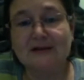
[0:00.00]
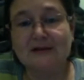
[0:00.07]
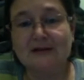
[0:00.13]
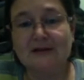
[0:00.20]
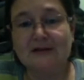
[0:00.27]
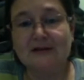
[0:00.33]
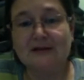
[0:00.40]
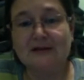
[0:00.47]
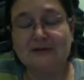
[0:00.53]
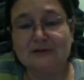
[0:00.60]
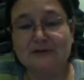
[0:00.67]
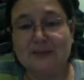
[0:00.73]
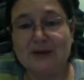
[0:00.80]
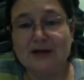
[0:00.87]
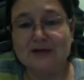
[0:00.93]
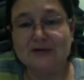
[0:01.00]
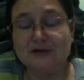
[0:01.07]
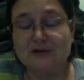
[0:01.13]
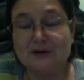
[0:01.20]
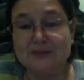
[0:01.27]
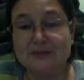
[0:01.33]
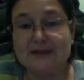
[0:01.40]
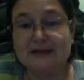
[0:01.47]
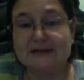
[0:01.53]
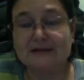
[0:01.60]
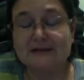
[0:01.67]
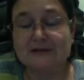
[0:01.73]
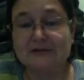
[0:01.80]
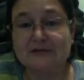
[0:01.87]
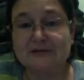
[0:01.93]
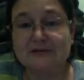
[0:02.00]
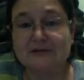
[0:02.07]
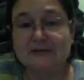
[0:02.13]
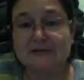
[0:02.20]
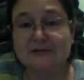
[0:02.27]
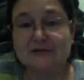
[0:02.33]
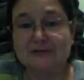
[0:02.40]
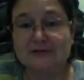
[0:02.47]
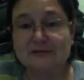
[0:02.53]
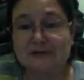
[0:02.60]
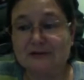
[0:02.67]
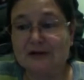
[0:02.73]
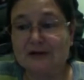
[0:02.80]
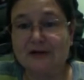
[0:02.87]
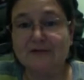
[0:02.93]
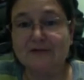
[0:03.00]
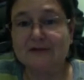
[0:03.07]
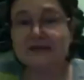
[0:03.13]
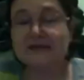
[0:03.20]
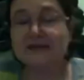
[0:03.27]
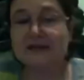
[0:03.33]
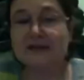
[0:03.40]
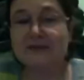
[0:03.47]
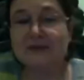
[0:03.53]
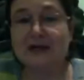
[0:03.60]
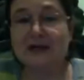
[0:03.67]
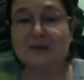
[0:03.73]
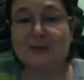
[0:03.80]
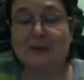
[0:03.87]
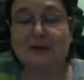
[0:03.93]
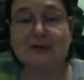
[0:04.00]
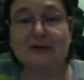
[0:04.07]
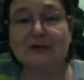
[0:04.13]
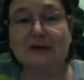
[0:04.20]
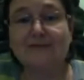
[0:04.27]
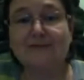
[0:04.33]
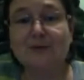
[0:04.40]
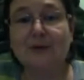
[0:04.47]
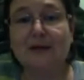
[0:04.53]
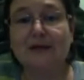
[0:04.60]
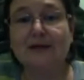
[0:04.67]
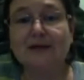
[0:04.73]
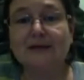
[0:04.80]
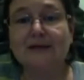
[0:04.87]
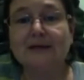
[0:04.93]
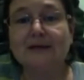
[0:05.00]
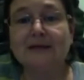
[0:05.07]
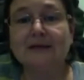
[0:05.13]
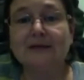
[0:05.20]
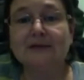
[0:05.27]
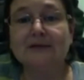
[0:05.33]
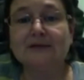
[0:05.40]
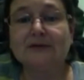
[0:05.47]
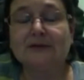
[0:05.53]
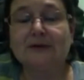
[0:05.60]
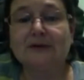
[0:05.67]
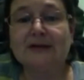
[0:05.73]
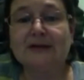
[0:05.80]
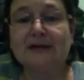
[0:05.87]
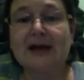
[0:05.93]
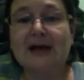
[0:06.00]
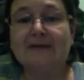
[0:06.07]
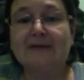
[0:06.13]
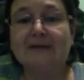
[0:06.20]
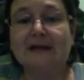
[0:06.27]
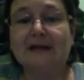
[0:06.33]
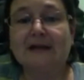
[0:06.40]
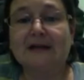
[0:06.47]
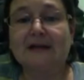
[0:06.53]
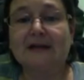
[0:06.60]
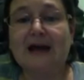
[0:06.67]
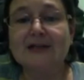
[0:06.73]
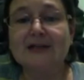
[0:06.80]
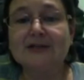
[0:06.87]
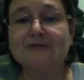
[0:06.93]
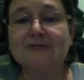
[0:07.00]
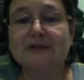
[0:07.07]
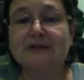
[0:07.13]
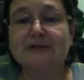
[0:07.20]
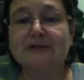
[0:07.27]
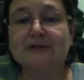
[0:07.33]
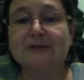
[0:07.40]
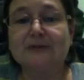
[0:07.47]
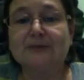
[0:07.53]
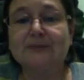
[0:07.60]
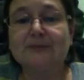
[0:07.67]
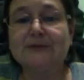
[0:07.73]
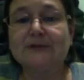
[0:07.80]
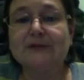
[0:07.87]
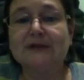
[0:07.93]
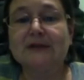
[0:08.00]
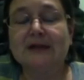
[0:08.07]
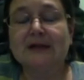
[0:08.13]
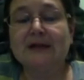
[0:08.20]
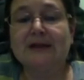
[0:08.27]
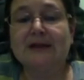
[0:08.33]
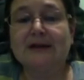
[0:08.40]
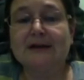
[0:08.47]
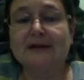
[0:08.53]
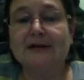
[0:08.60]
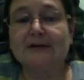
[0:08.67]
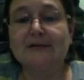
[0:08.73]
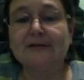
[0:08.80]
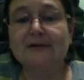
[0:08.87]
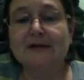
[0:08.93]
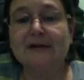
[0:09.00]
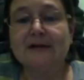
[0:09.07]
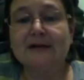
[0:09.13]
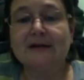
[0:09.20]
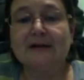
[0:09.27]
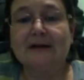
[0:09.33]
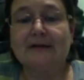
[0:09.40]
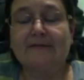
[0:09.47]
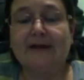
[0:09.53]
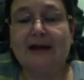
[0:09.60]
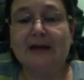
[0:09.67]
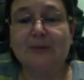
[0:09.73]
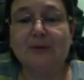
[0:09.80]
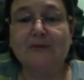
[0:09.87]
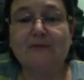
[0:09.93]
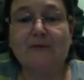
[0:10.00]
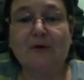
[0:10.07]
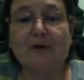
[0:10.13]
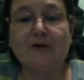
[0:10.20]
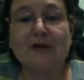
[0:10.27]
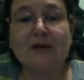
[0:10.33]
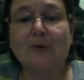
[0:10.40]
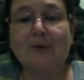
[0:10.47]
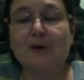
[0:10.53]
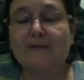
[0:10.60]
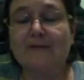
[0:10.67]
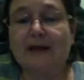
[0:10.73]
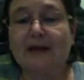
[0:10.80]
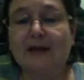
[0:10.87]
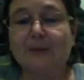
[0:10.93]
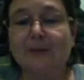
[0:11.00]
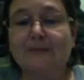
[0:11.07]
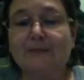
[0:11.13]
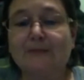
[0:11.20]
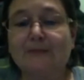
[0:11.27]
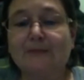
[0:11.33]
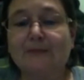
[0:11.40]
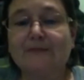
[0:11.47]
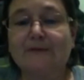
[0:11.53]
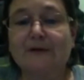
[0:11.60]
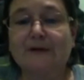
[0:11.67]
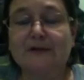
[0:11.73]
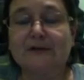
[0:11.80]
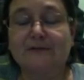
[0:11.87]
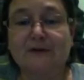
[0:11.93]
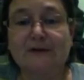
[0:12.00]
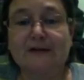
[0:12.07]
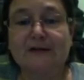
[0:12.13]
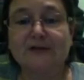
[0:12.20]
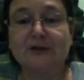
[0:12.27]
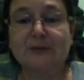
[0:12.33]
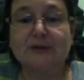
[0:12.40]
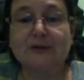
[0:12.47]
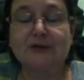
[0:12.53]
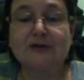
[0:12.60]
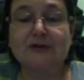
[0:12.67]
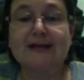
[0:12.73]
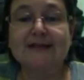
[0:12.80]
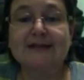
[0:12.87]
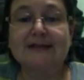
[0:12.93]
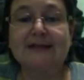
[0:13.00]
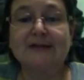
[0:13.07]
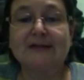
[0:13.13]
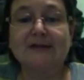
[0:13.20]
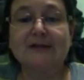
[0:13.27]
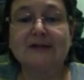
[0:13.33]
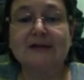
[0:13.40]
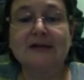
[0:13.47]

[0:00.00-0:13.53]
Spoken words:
as you can imagine, you're upset that you're hearing this at the same time about your loved one. So I think having the glossary terms there available for them, or available for an interpreter translator,